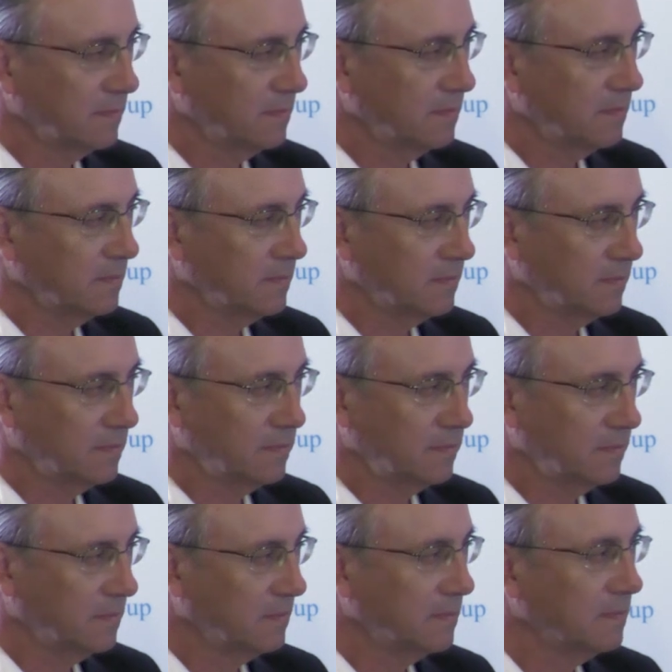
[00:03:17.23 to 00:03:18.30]

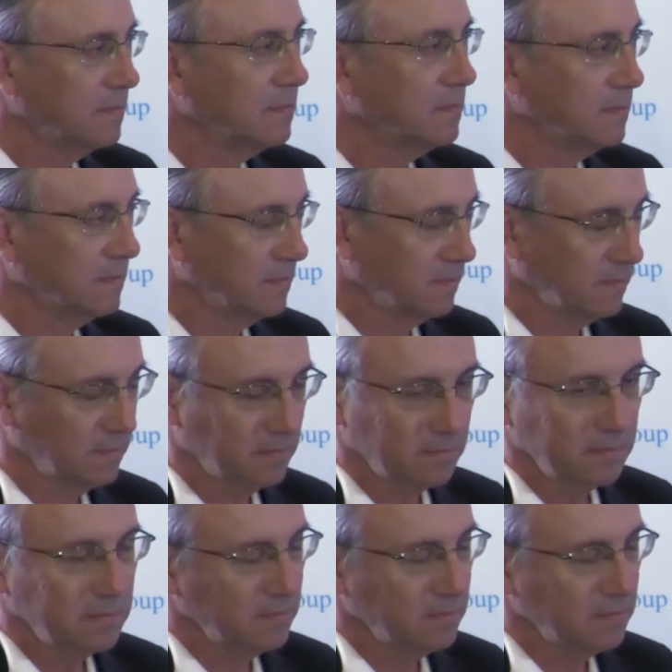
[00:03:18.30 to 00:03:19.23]
(not speaking)